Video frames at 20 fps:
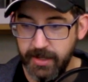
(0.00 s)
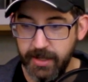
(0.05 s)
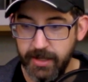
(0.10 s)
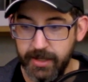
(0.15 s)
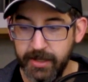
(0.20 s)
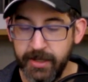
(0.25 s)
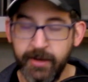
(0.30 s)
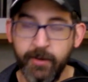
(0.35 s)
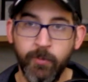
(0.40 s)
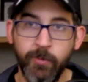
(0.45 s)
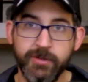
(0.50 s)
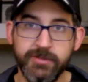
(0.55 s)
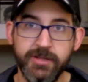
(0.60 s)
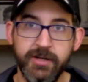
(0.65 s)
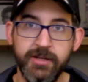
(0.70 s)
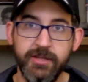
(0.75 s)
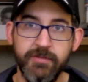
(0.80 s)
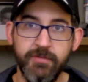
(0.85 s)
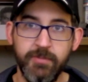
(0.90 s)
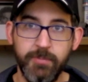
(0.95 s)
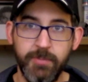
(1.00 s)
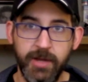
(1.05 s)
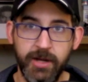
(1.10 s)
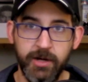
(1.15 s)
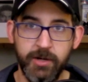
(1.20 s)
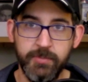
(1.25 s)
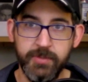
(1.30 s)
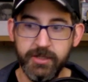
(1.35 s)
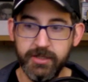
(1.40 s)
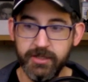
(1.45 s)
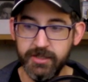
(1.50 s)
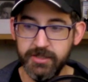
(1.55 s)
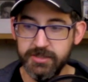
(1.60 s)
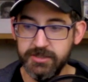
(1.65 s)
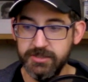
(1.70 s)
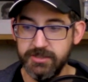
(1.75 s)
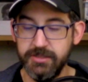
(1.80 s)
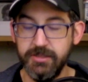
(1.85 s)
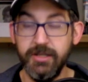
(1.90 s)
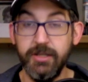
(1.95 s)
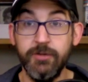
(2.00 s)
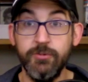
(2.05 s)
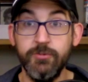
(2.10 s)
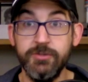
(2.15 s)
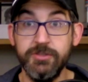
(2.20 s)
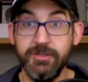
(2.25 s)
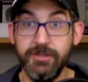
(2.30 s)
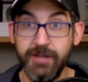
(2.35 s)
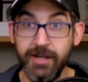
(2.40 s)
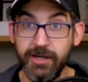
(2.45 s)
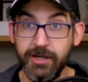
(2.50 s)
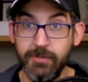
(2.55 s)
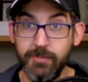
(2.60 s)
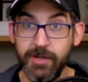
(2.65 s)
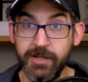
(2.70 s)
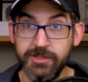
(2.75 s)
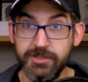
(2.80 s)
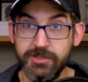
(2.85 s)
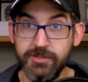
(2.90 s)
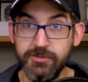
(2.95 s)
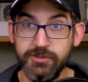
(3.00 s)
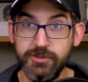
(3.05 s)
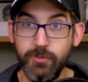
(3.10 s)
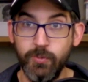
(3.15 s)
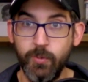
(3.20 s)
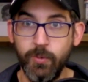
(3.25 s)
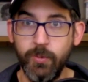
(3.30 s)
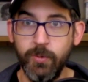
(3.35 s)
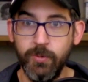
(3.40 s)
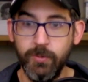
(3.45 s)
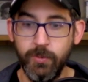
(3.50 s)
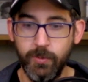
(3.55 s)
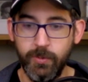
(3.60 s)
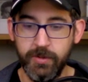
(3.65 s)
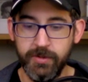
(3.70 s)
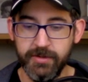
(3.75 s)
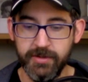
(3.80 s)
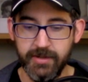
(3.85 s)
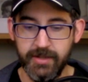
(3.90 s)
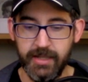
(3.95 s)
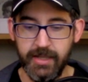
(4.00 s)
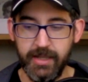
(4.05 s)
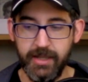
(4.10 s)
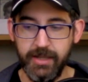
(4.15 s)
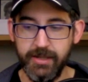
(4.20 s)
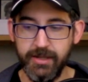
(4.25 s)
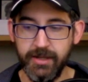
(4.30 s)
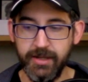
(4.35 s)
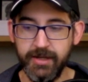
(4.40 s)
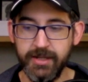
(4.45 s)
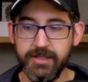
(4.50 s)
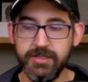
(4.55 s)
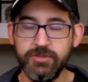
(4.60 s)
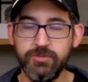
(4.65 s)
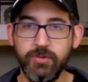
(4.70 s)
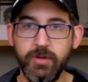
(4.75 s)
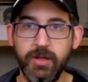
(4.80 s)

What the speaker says: And it worked out even better because he was the Necromancer, he was the Warlord. And it's,